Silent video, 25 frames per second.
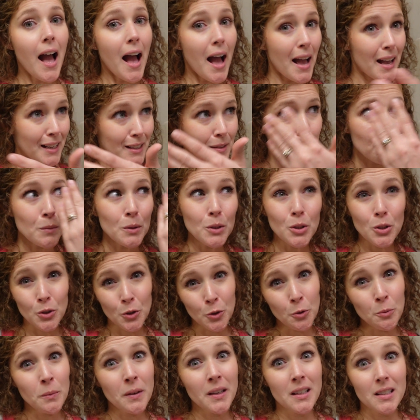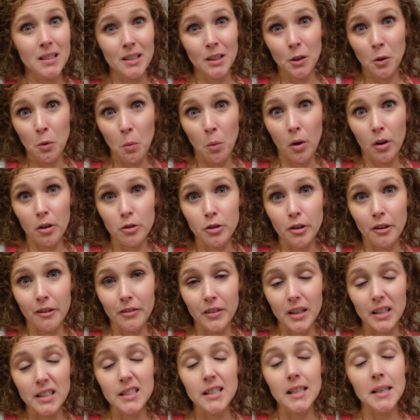I'm assuming it's gonna wash off
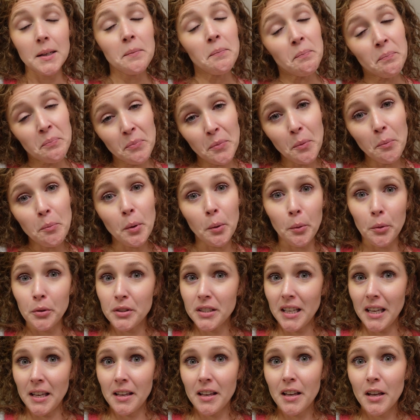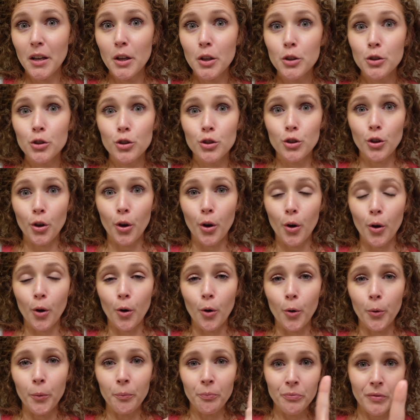easy, but we'll see.
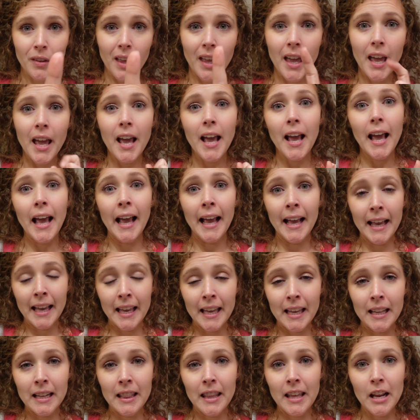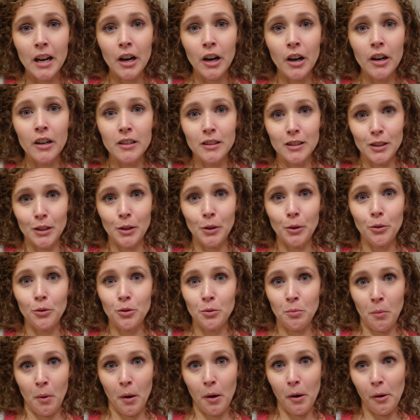So hang in there until
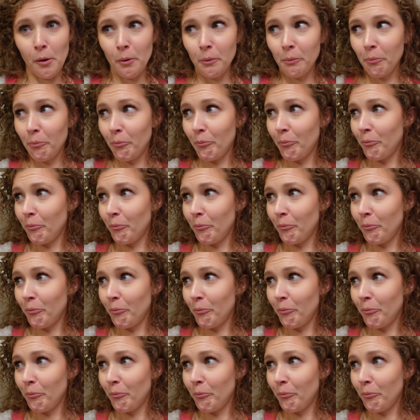tomorrow.